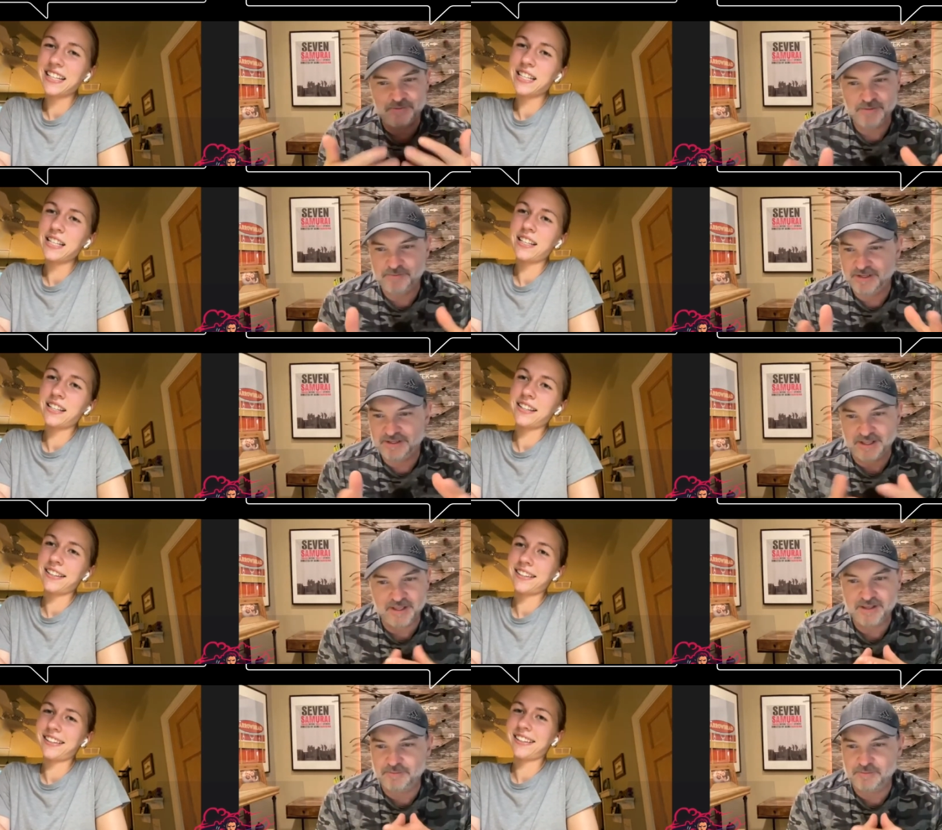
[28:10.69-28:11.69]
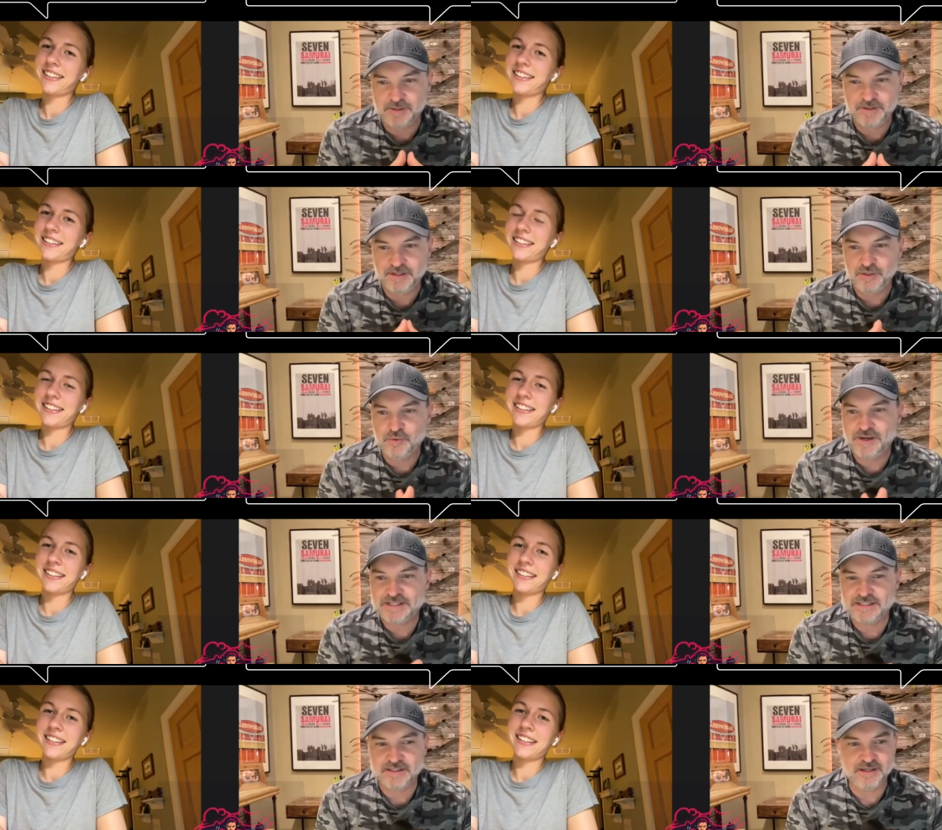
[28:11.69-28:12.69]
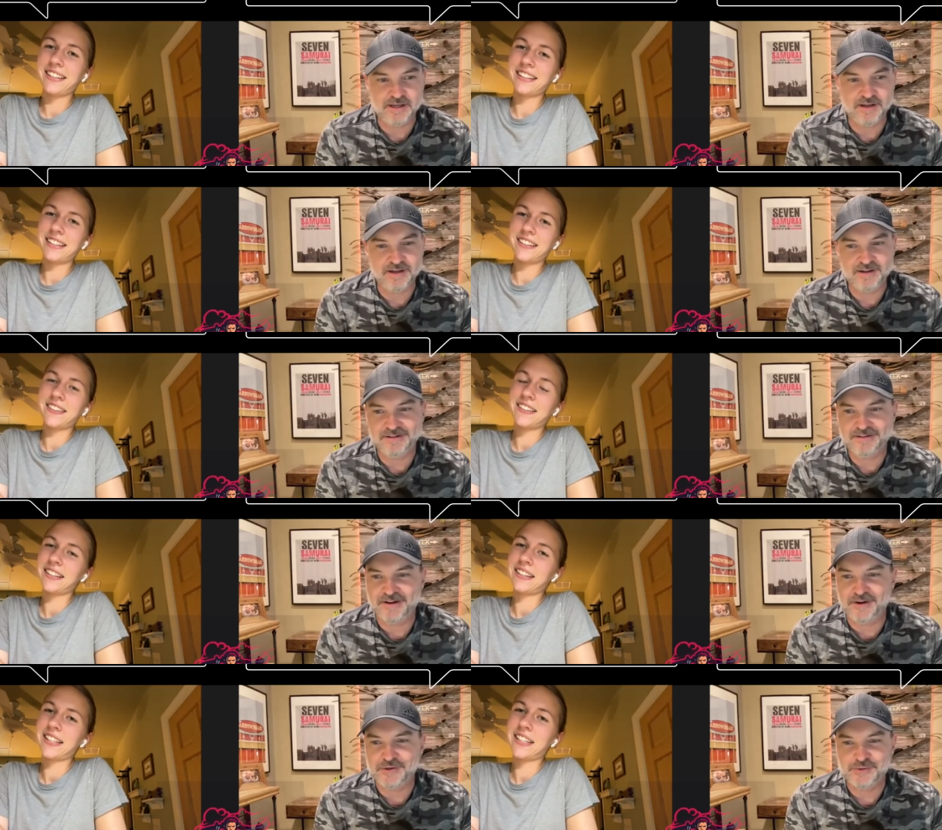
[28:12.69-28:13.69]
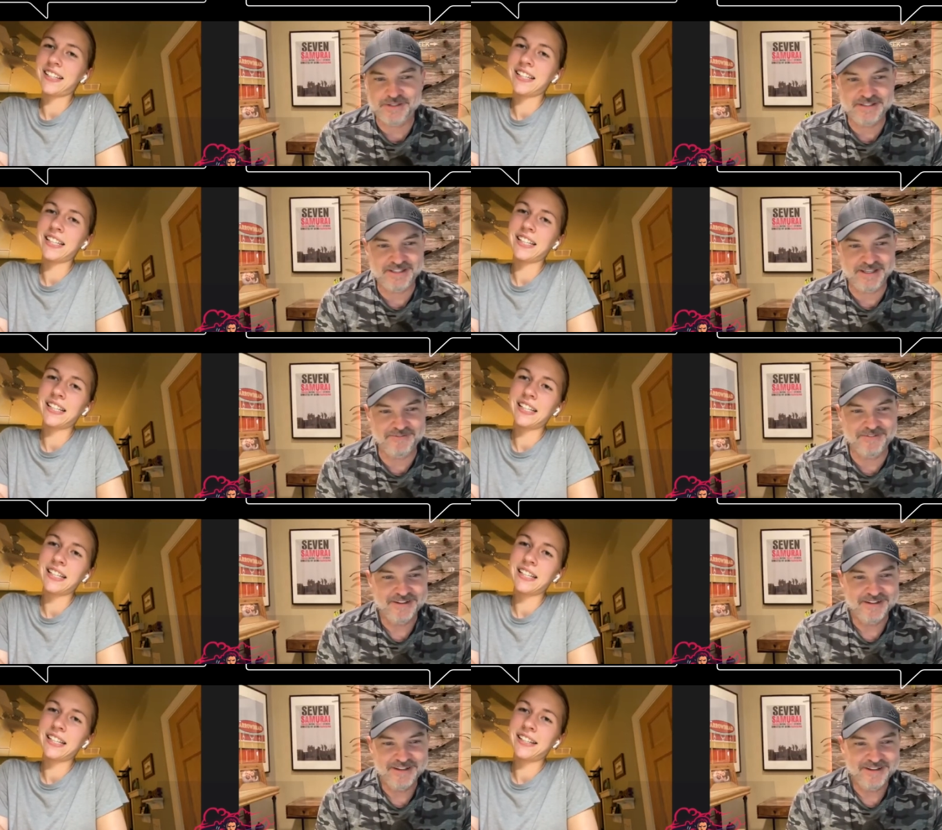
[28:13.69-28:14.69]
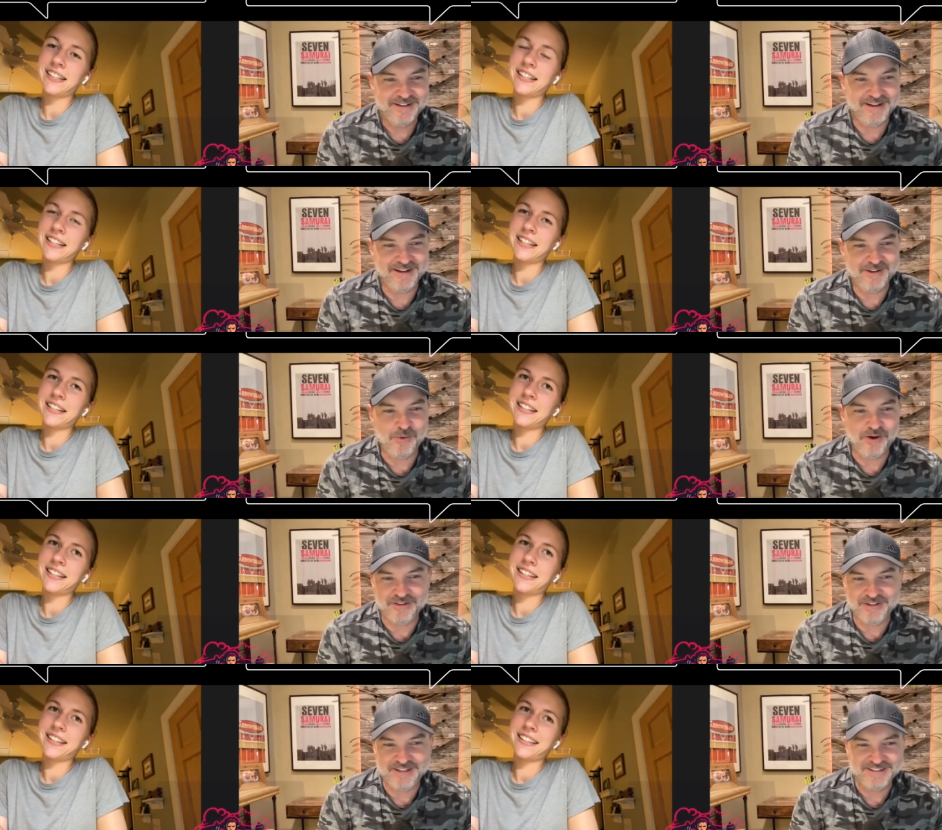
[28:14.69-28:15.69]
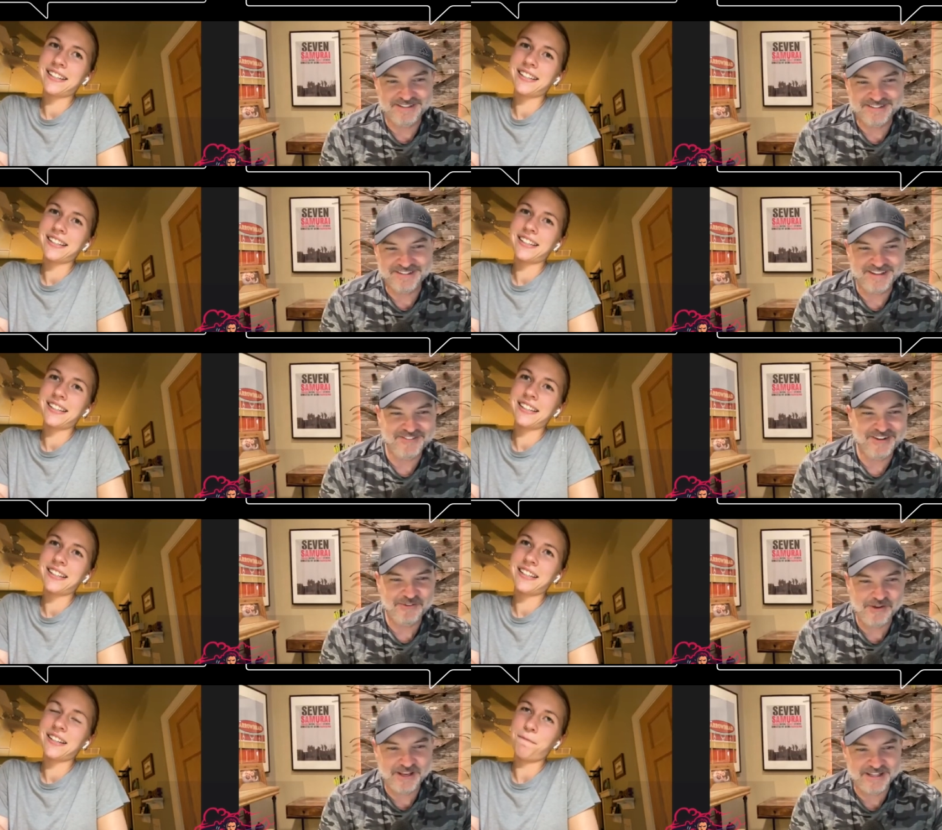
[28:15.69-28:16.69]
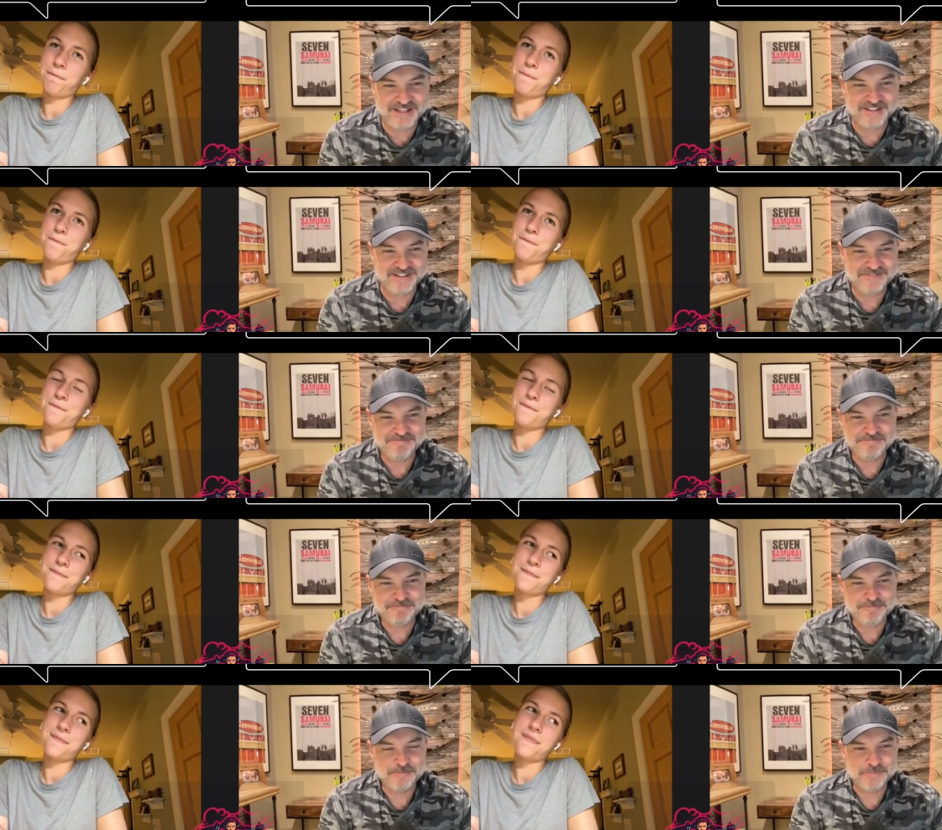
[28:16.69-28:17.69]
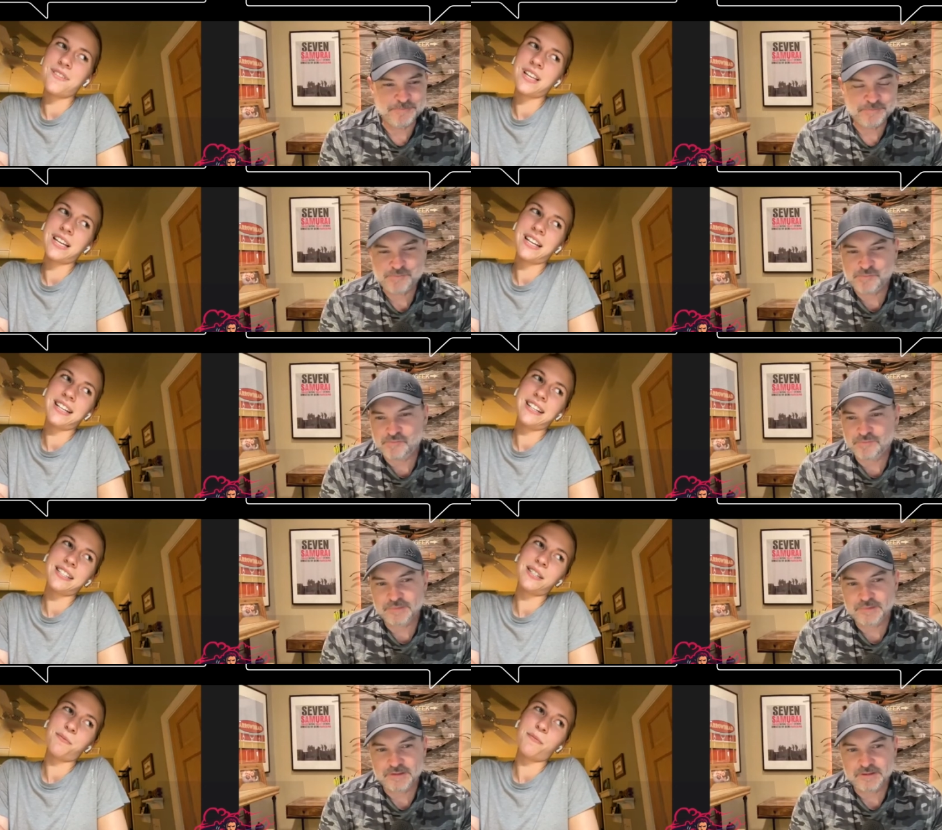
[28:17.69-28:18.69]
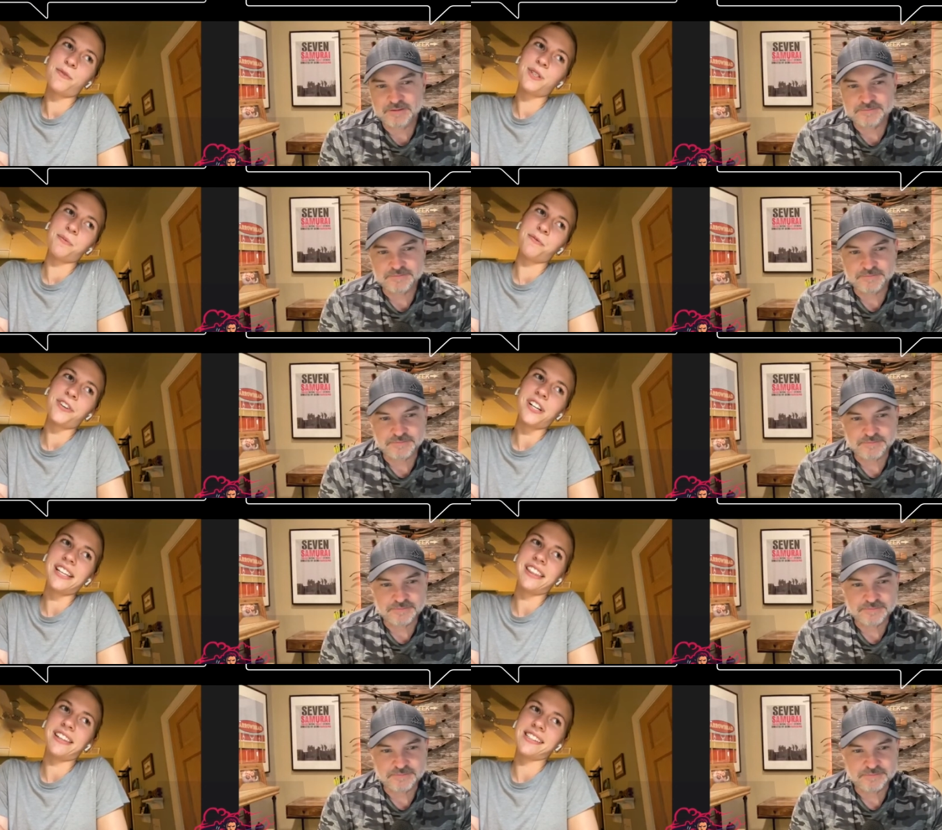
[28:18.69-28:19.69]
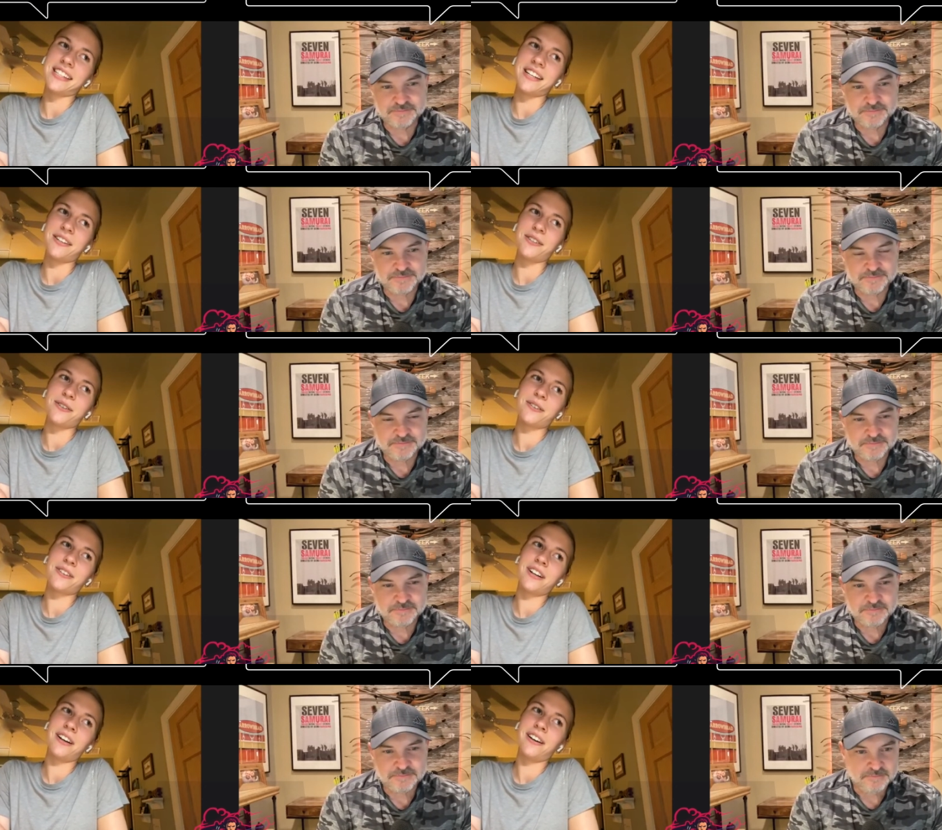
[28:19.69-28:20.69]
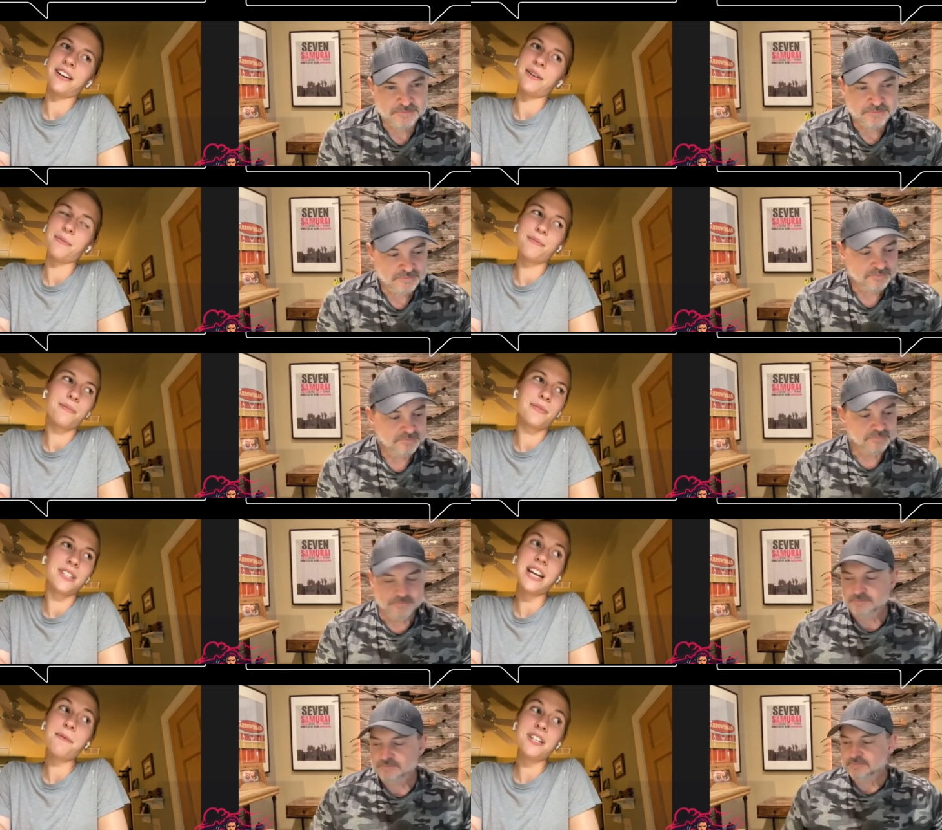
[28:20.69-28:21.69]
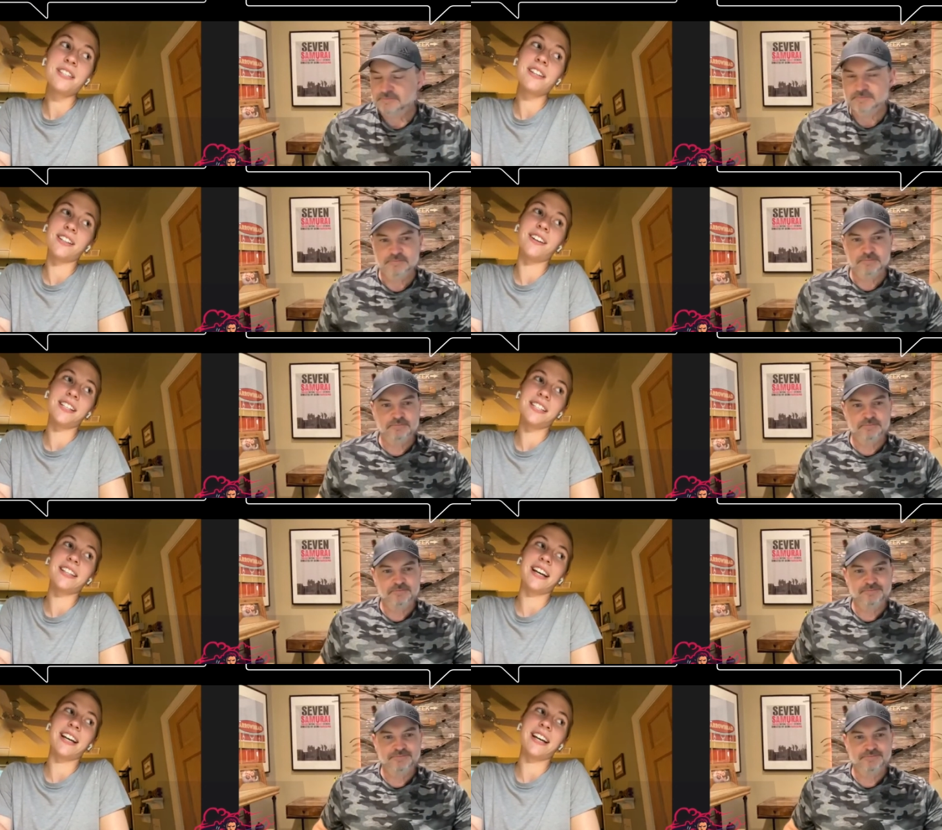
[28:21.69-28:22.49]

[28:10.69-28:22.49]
Speaker 1: going to be like, I'm going to be U S, uh, archery team, uh, quality. Like what, what can
Speaker 2: they do? Hmm. Some, some funky things I do. Um, the sandwich thing, honestly,